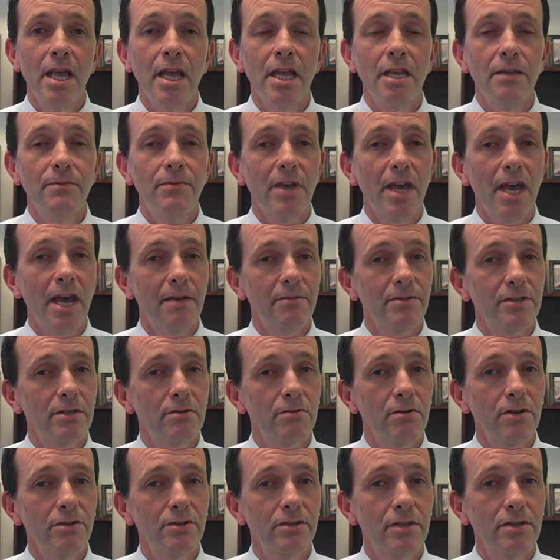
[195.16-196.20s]
and if you have
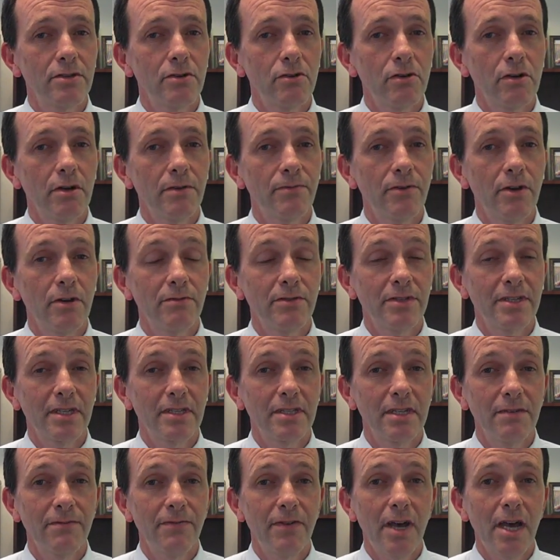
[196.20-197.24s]
cirrhosis or if you're over
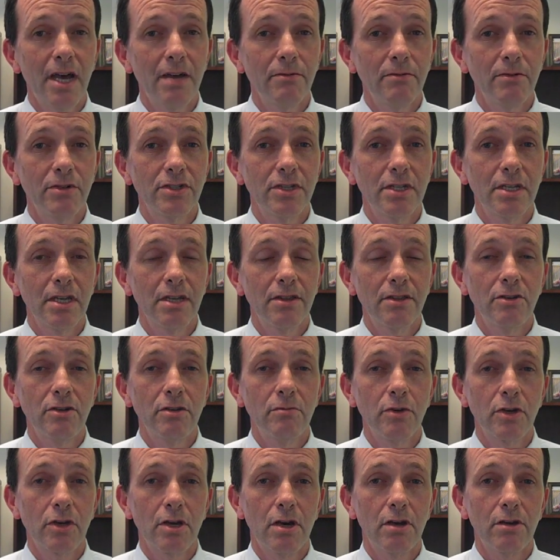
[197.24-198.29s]
65, I want you to get the
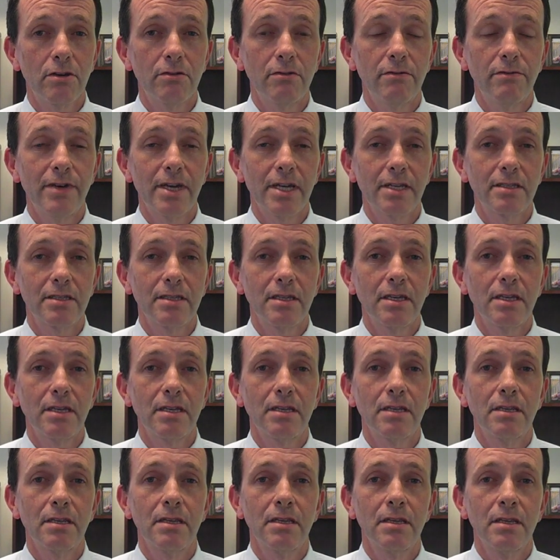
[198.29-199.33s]
pneumococcal
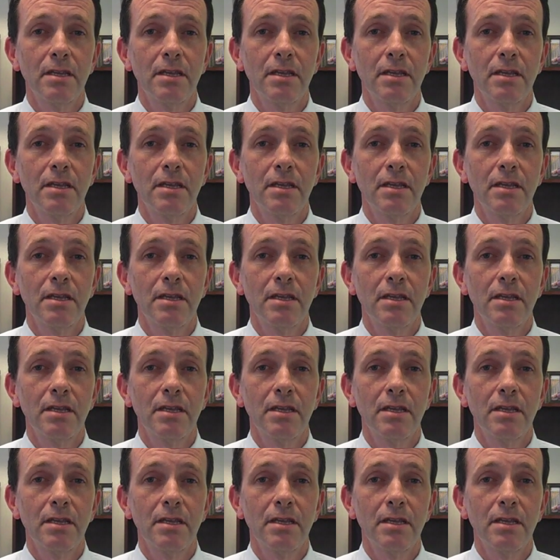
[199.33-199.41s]
vaccine.